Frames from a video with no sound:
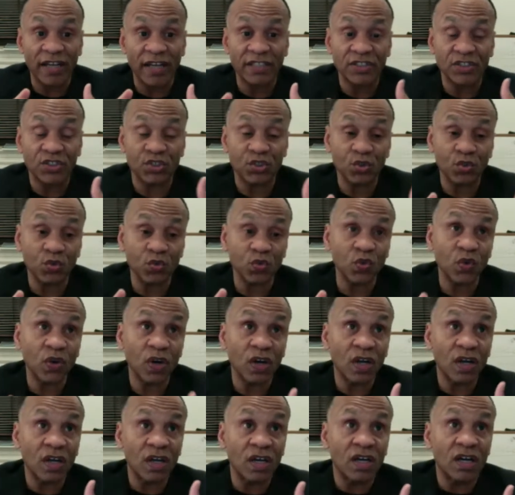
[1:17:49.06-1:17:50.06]
trying to
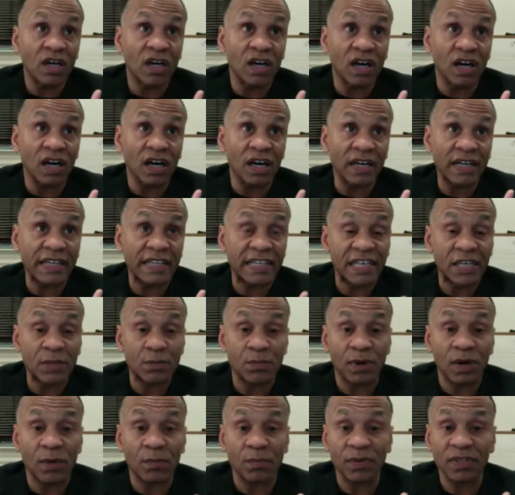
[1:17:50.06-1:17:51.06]

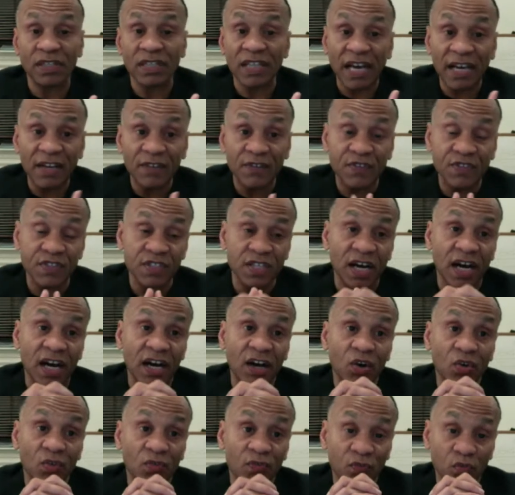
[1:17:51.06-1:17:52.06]
keep up a
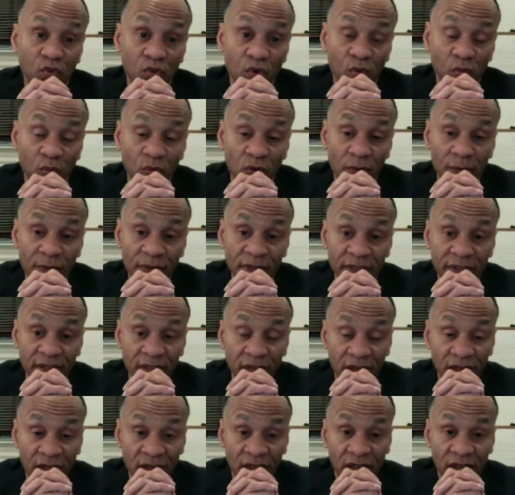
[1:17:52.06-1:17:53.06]
lifestyle for a woman.
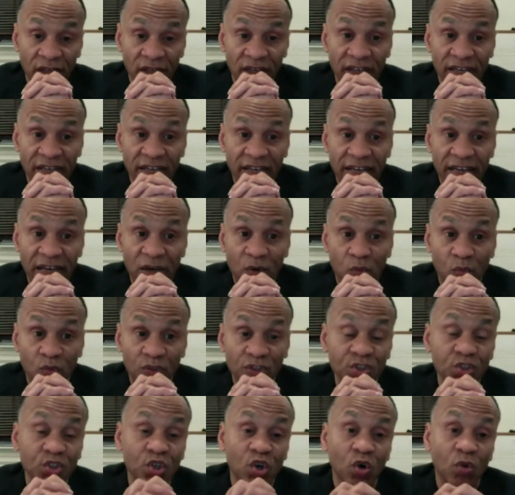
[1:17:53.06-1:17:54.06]
And
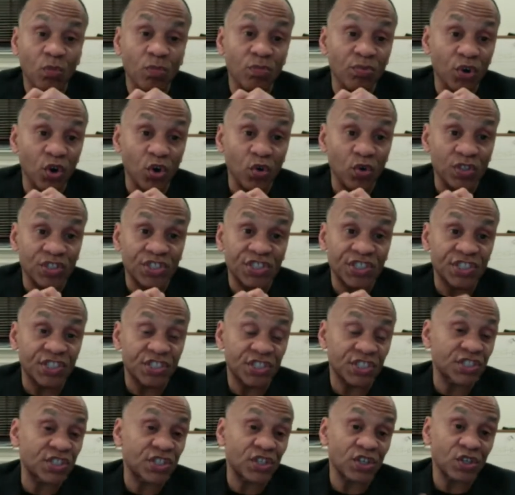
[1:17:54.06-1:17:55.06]
when you go broke,
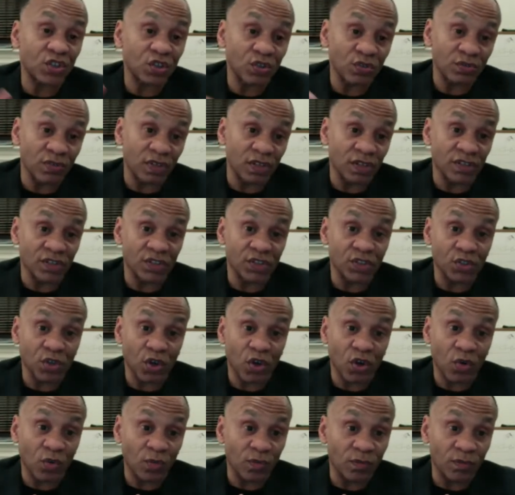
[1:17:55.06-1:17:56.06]
she's just gonna,
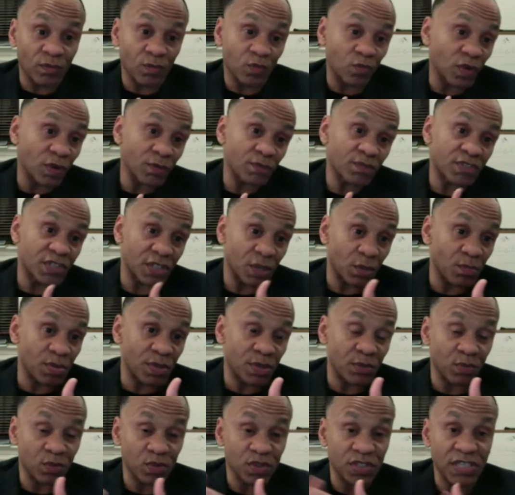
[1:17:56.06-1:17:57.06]
what some
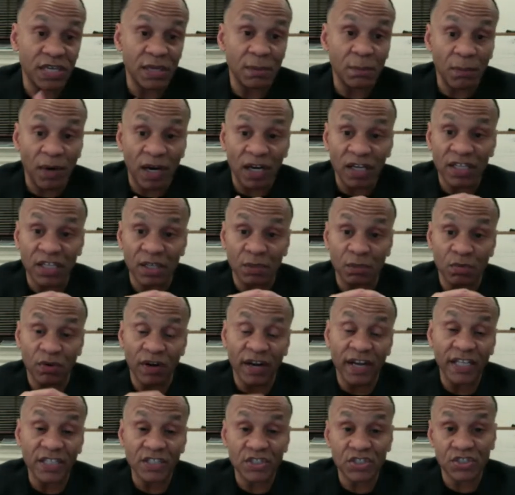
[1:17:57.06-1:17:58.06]
people say, monkey
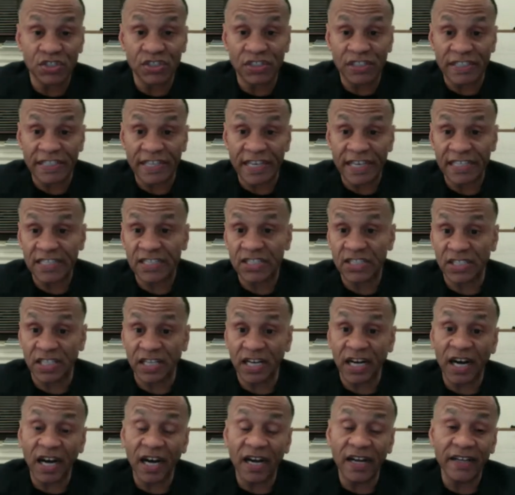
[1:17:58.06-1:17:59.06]
branch to the next
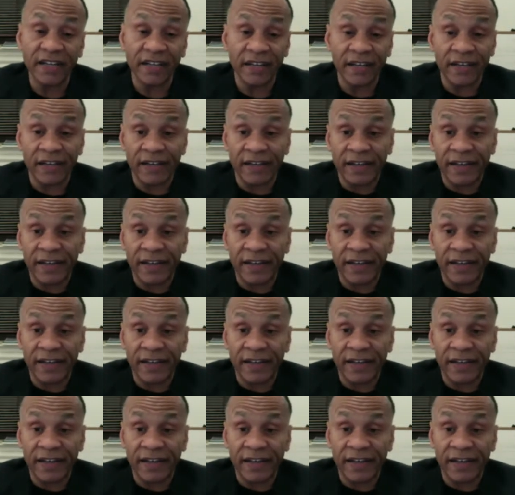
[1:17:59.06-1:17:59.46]
guy